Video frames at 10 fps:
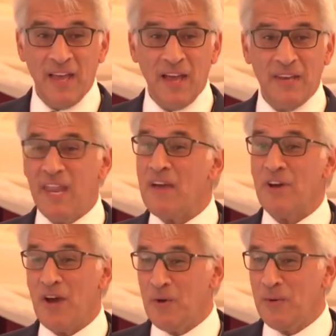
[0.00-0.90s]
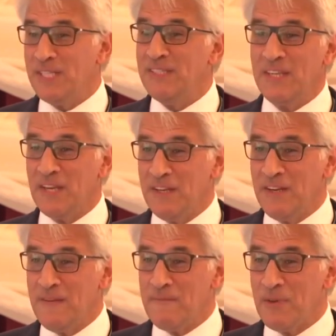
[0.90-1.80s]
a Navajo Indian
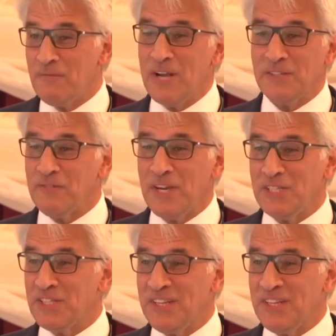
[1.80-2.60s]
reservation